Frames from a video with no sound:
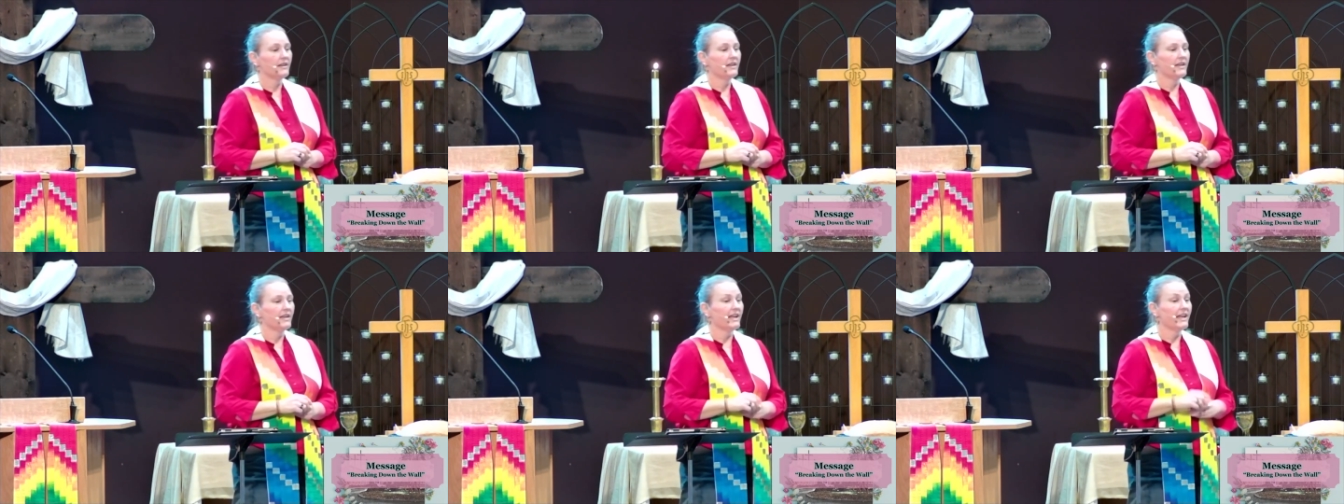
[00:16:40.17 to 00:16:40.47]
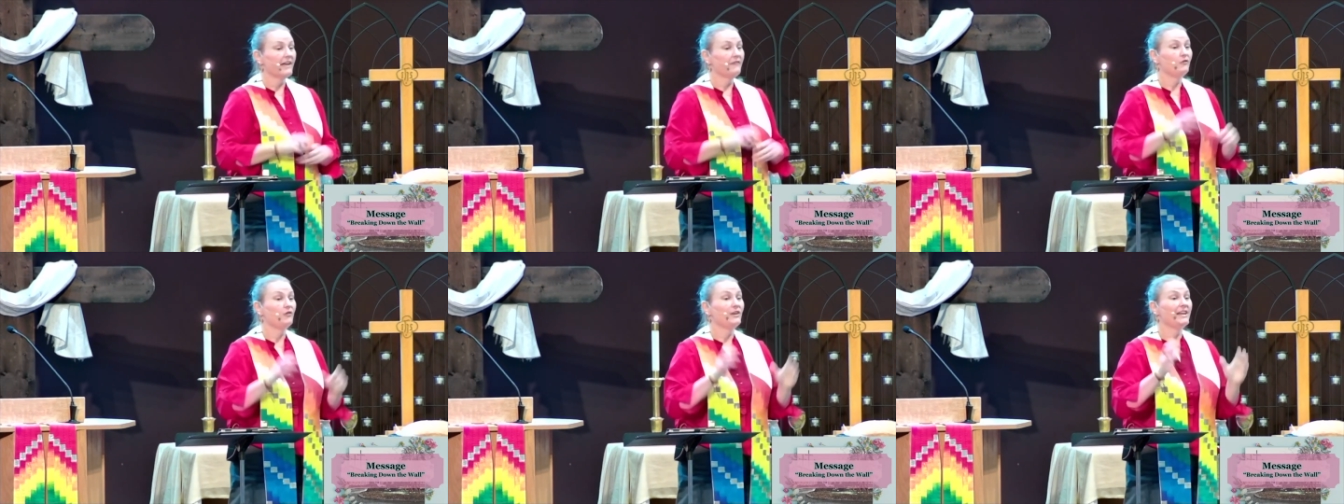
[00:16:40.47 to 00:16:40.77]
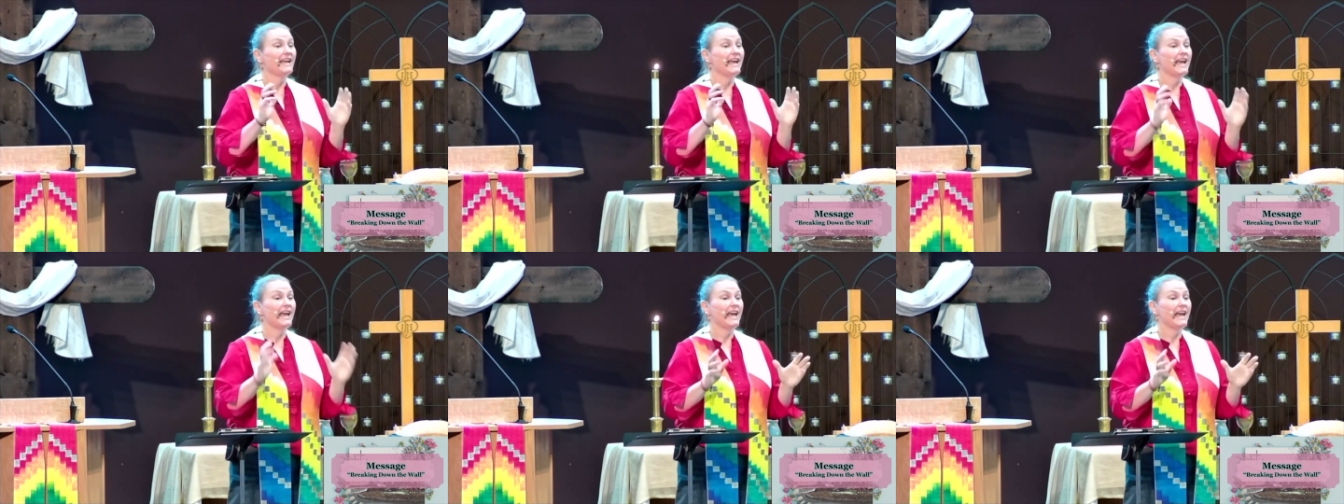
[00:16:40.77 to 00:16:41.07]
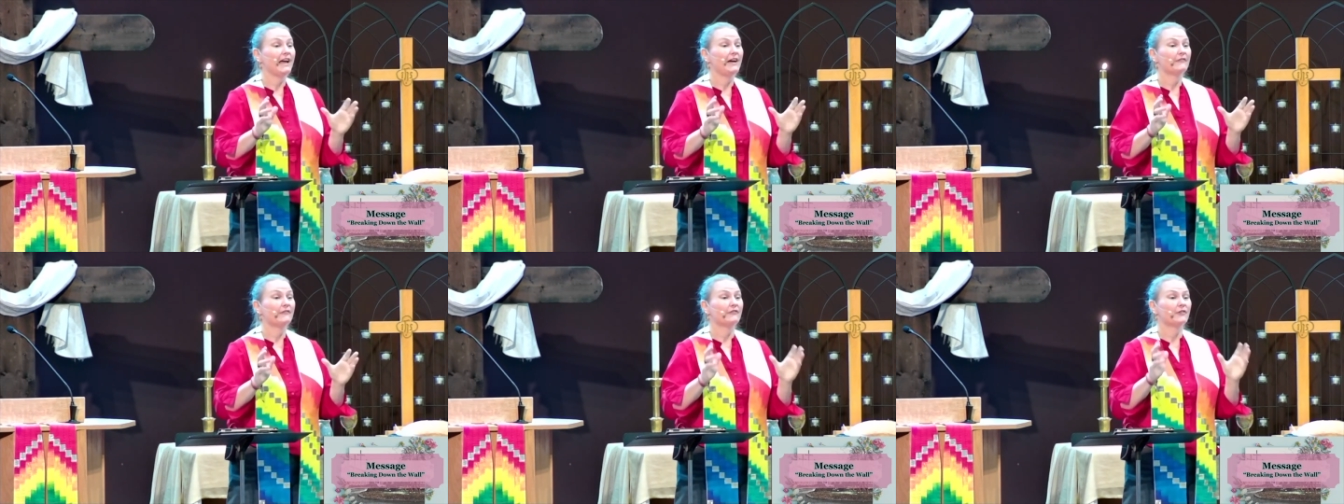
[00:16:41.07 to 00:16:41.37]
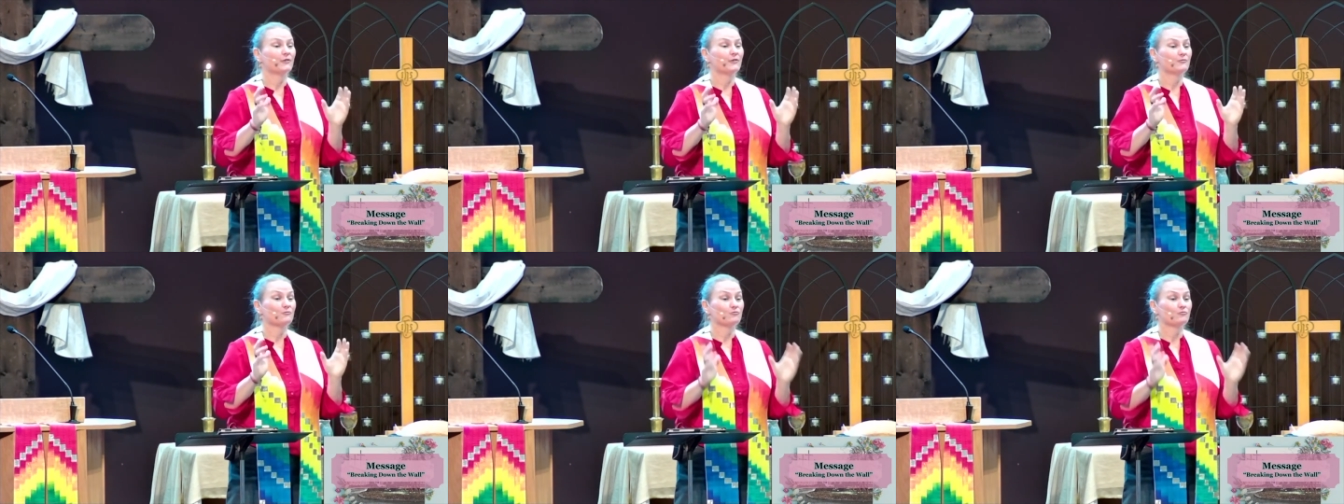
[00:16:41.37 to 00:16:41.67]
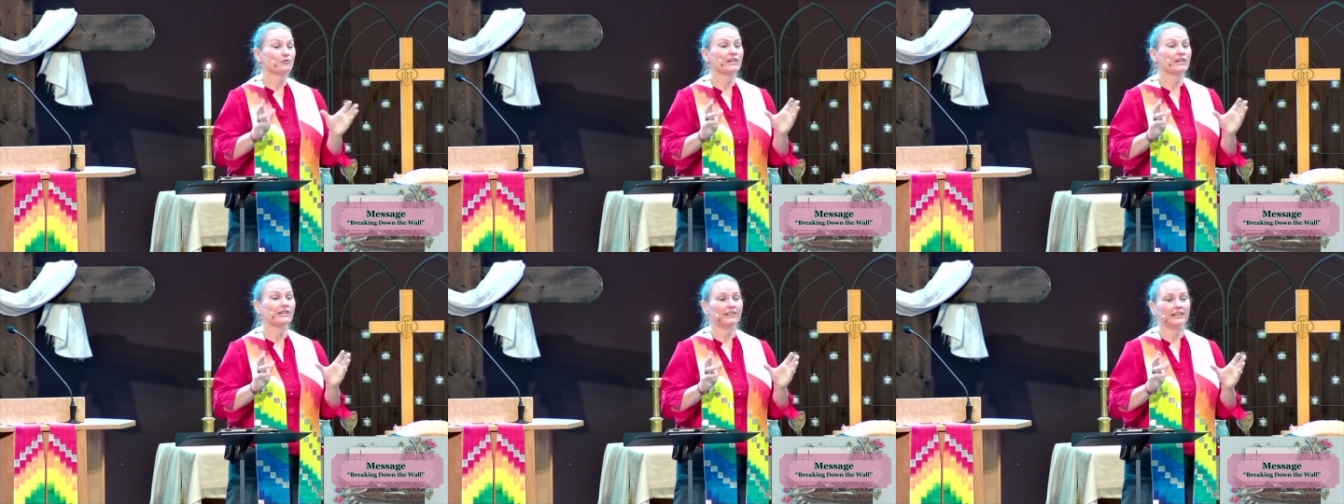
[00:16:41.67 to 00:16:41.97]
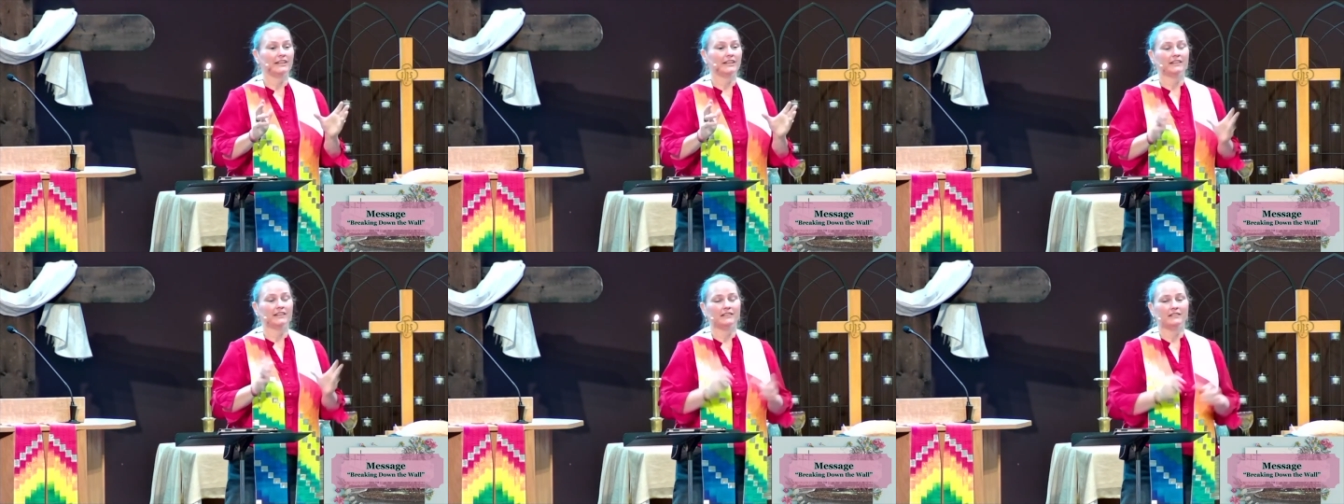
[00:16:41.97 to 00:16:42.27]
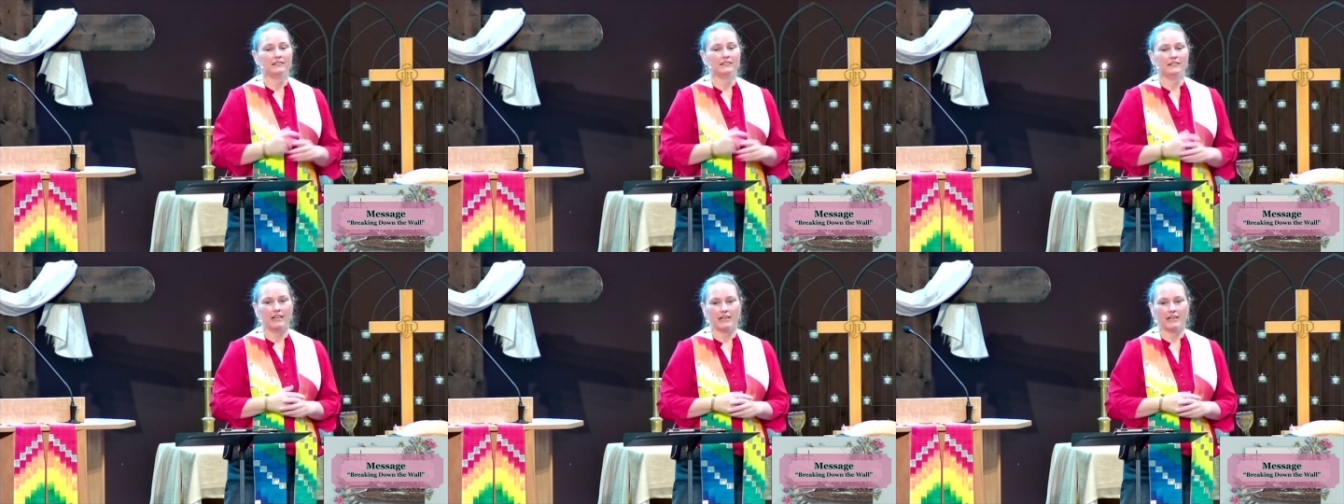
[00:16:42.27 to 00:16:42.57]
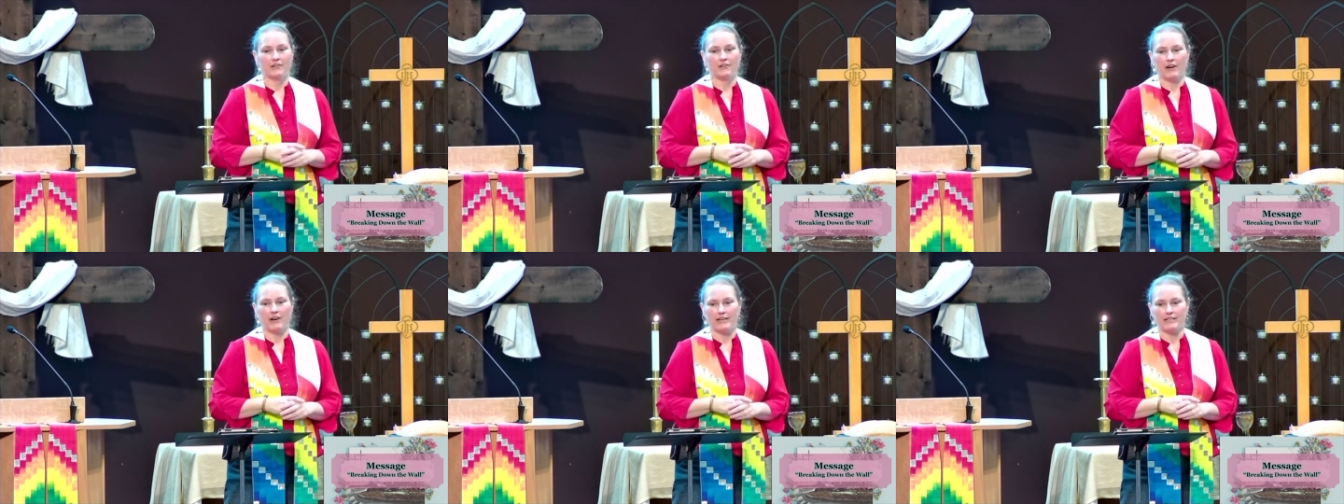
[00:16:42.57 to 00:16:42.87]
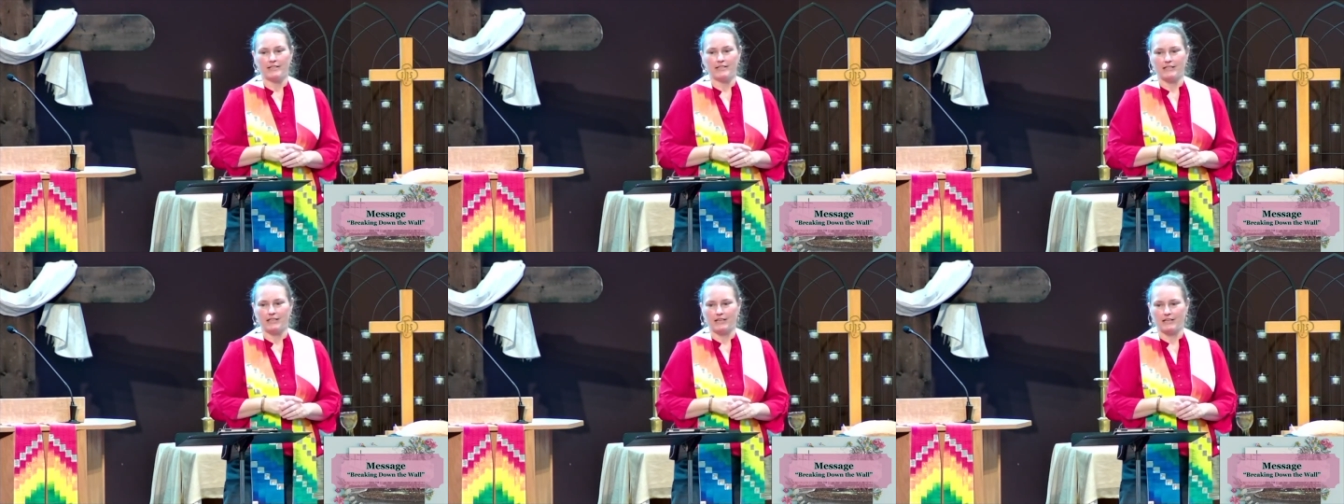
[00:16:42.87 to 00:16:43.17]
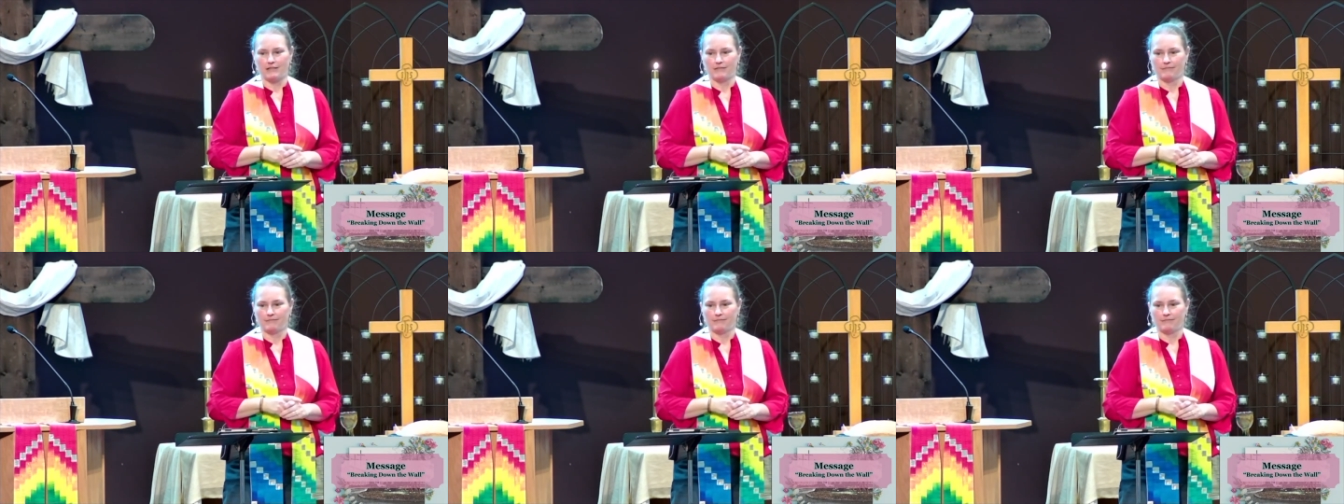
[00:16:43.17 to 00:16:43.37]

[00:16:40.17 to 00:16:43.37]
have we ever really let Christ in?